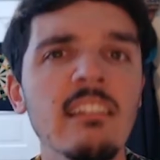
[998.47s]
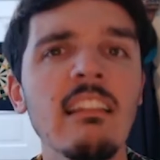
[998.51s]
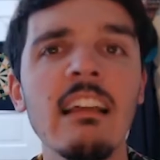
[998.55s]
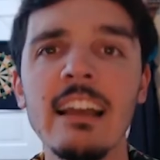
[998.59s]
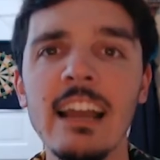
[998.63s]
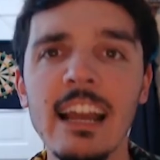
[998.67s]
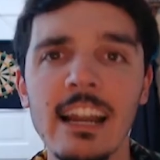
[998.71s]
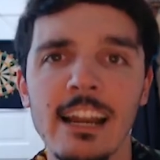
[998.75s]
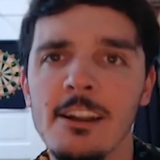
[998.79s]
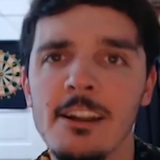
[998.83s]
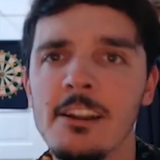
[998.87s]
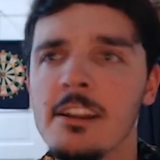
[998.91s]

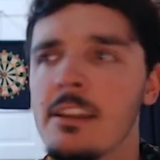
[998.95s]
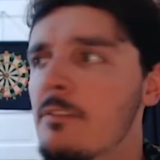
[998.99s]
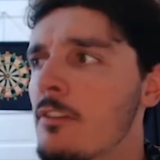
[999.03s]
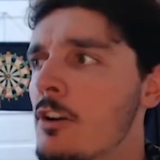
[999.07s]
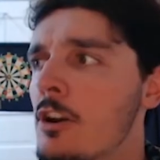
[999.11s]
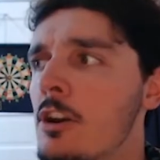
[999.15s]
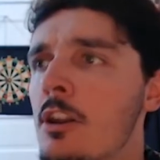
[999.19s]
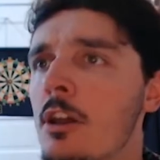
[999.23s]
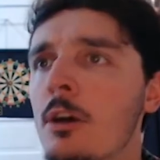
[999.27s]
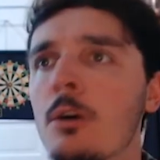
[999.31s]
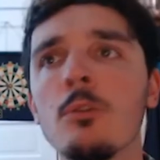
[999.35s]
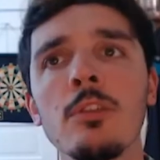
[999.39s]
Like, I didn't
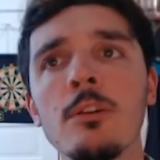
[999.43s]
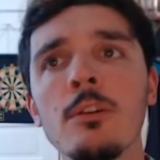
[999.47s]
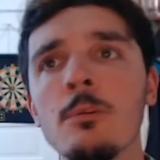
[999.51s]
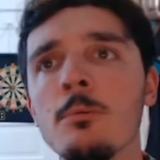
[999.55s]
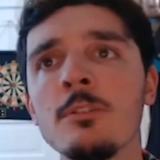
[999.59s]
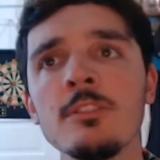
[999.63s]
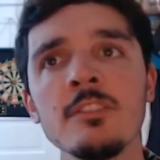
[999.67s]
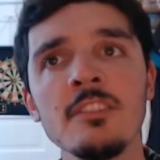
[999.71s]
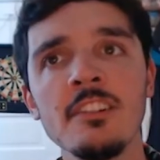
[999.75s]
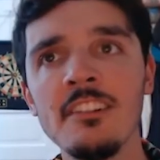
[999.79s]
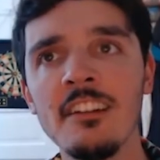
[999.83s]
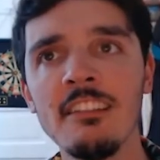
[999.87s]
even know there
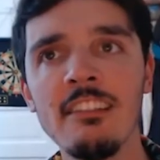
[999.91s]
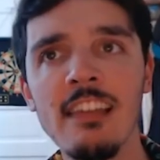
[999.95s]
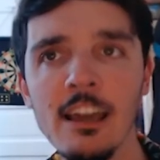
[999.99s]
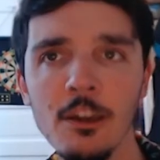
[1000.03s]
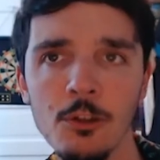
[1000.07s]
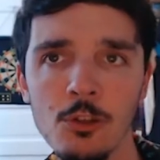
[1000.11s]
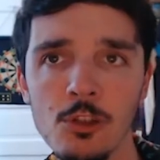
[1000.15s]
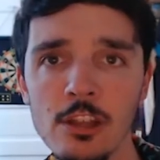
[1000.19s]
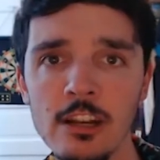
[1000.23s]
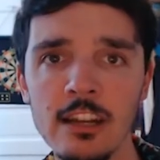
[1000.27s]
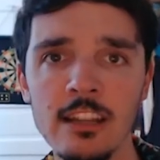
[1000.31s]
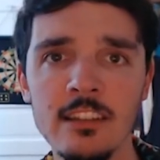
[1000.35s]
was an
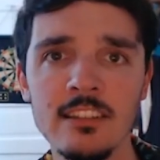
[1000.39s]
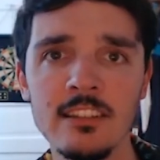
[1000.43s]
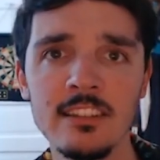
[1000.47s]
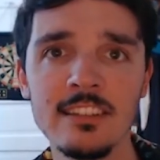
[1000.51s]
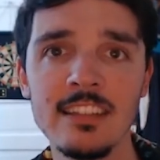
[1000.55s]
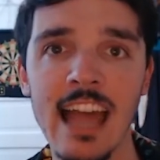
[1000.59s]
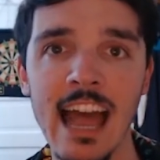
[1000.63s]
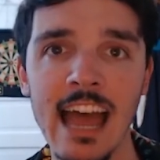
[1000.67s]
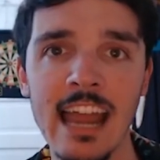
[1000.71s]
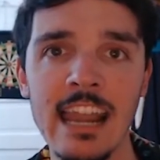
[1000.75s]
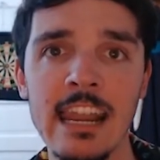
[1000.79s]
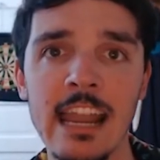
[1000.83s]
election in
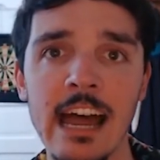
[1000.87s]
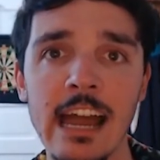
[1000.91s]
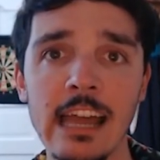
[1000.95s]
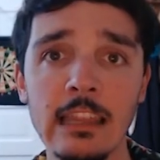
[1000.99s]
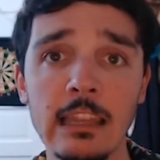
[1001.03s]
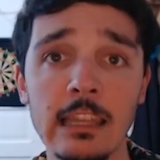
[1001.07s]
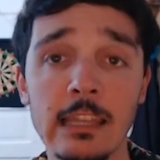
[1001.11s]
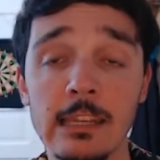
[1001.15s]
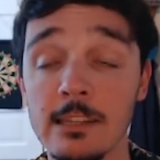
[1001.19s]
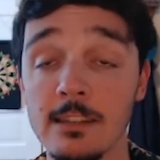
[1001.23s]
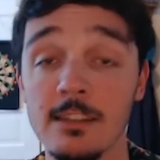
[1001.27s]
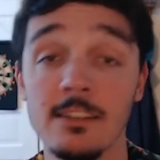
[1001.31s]
Staten
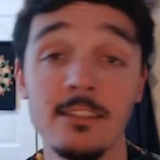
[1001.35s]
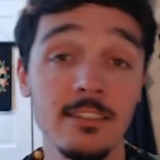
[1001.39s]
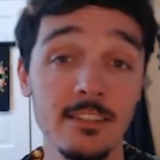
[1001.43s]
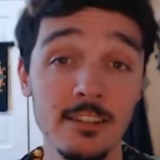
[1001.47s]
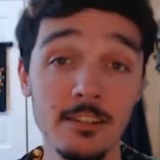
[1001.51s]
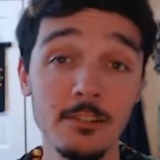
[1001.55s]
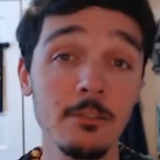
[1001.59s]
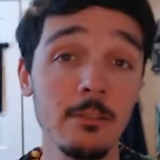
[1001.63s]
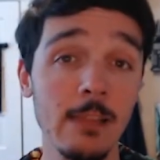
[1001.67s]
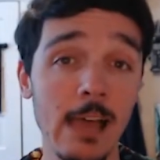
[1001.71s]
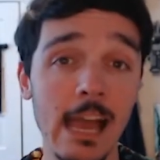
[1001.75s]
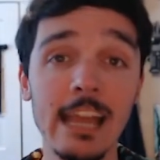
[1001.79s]
Island
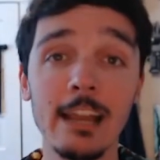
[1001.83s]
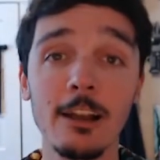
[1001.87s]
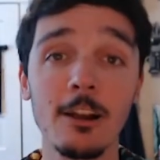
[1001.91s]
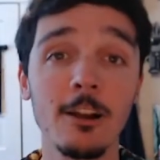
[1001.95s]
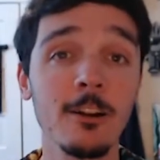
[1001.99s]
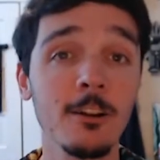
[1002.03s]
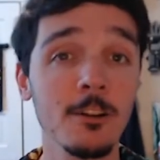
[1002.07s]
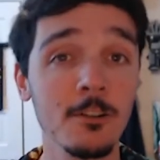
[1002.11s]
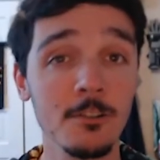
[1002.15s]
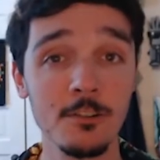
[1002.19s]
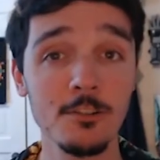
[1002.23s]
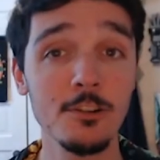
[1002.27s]
until I
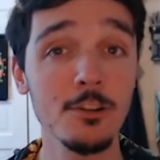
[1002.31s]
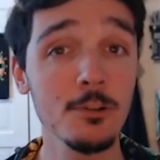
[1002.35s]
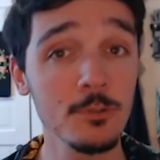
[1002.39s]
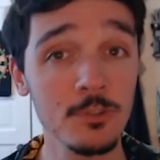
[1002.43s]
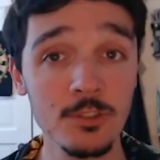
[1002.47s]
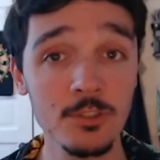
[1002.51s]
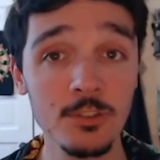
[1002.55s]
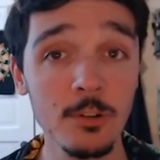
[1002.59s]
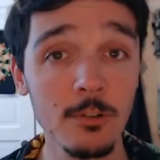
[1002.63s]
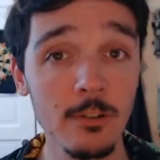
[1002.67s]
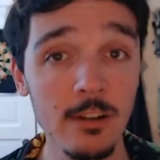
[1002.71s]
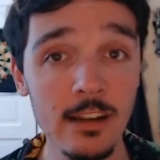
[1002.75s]
heard news
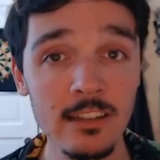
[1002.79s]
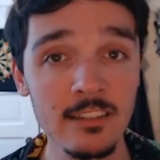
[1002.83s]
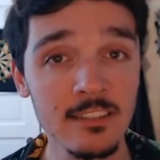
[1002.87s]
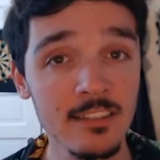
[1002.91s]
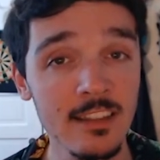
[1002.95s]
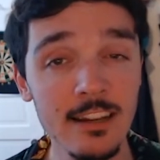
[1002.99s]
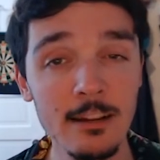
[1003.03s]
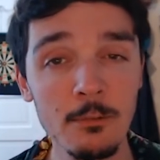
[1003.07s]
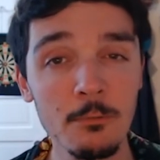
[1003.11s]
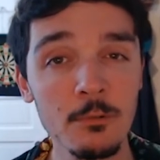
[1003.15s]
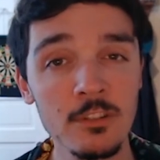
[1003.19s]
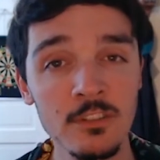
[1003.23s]
stories
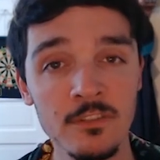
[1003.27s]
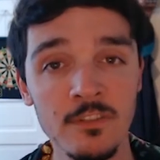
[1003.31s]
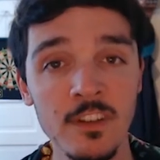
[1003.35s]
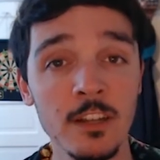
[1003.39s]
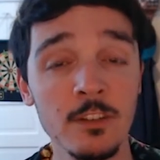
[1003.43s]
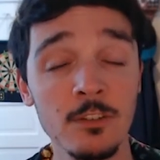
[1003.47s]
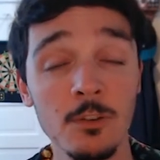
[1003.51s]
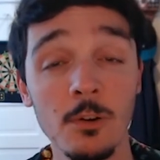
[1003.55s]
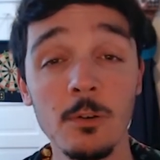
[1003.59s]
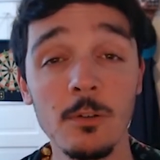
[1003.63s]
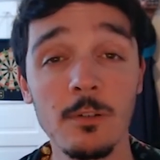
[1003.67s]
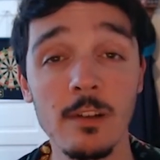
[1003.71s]
that it was
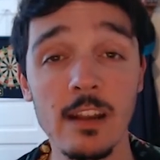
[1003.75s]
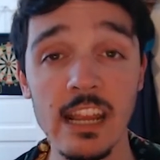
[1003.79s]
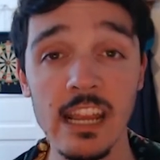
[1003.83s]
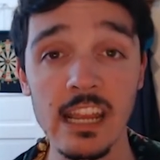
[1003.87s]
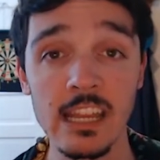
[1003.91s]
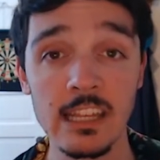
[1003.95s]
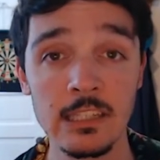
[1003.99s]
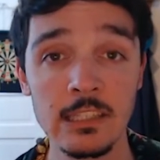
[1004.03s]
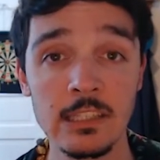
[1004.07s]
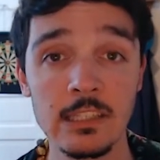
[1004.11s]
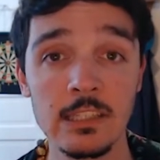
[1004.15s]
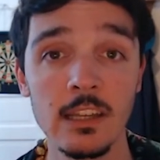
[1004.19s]

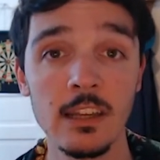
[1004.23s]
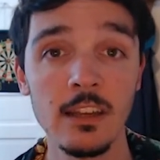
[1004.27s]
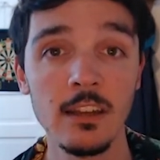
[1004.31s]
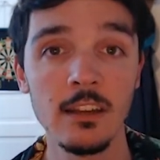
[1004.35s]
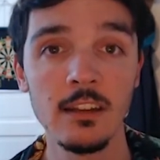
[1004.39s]
victorious.